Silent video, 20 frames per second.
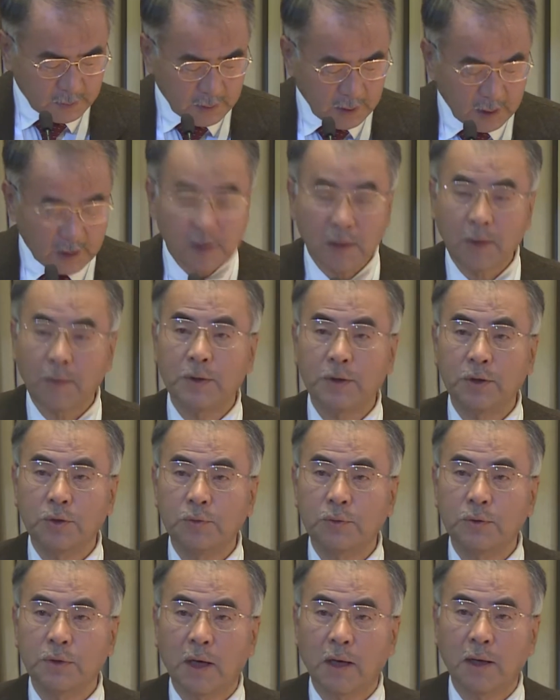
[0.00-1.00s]
and our
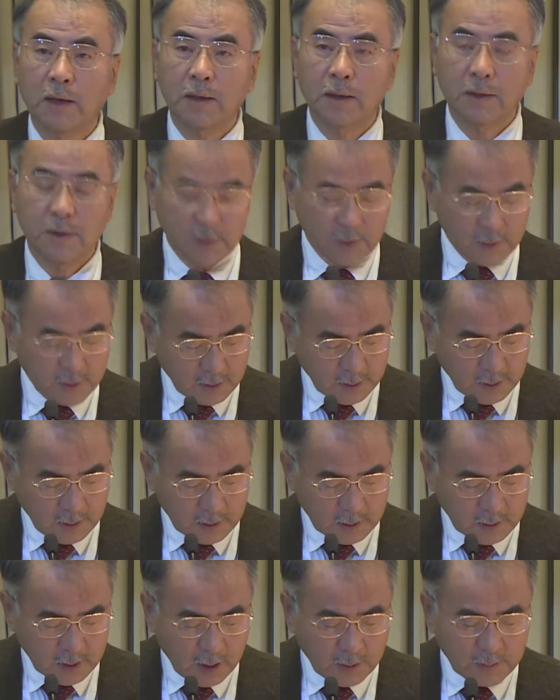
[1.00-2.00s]
new target,
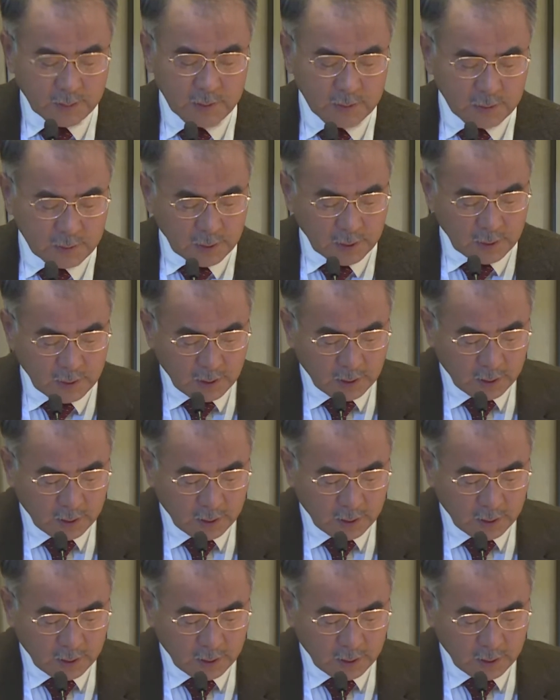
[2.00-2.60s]
Tabuk,